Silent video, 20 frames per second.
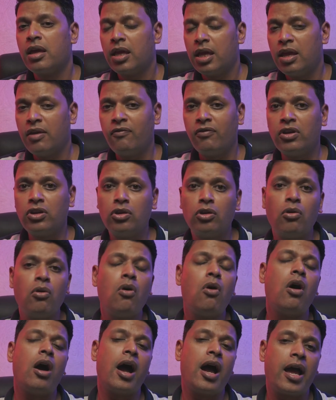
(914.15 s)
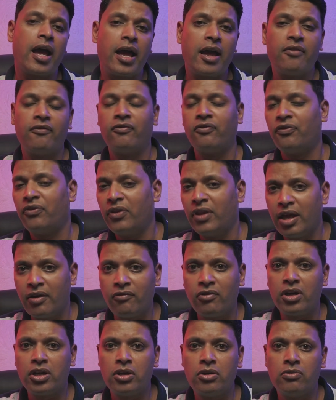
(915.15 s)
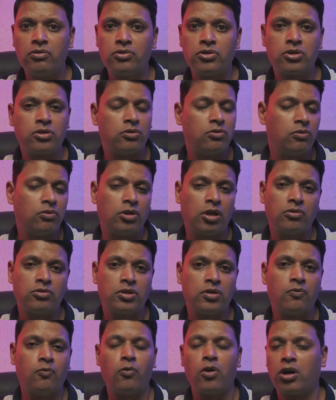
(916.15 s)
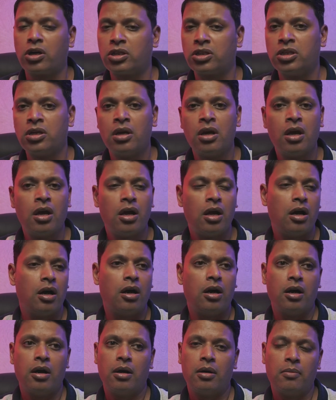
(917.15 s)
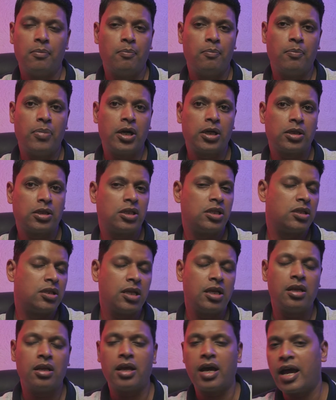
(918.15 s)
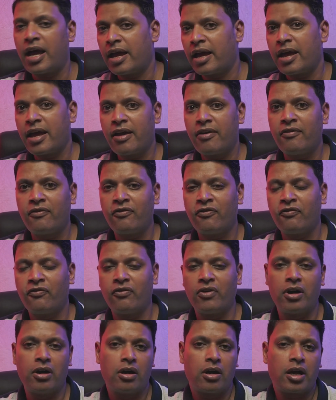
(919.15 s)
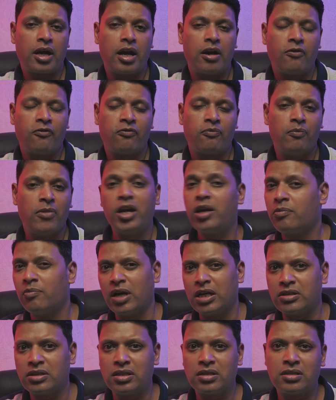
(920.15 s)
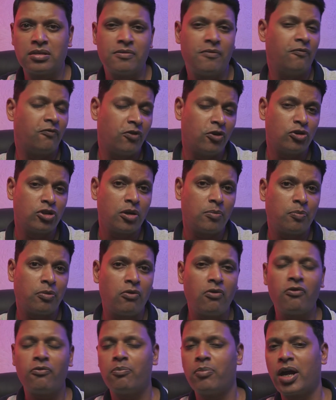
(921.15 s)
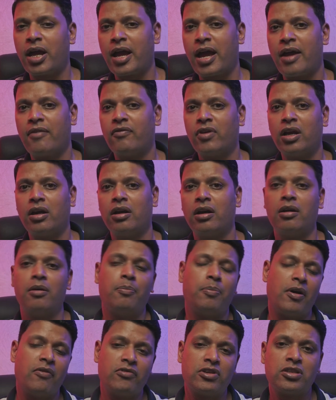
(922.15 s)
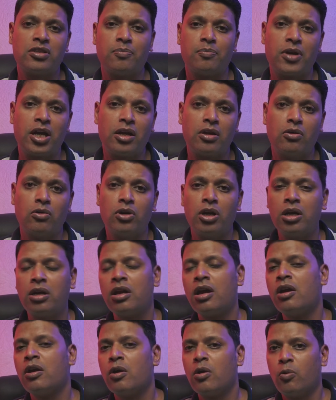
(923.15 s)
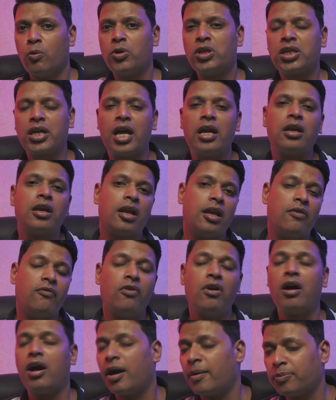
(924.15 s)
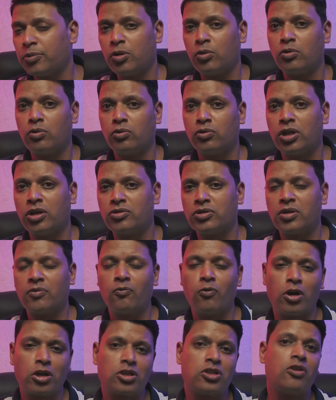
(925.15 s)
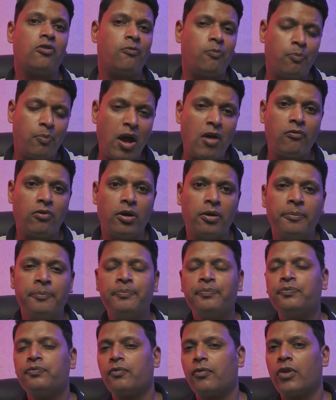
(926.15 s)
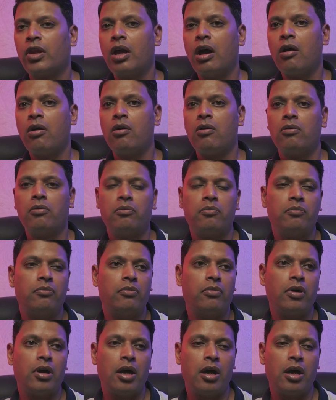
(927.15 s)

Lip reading: Even though I have never used 2000 watts, but still I have kind of made my system future proof by having a power supply unit which can deliver up to 2000 watts of power. Now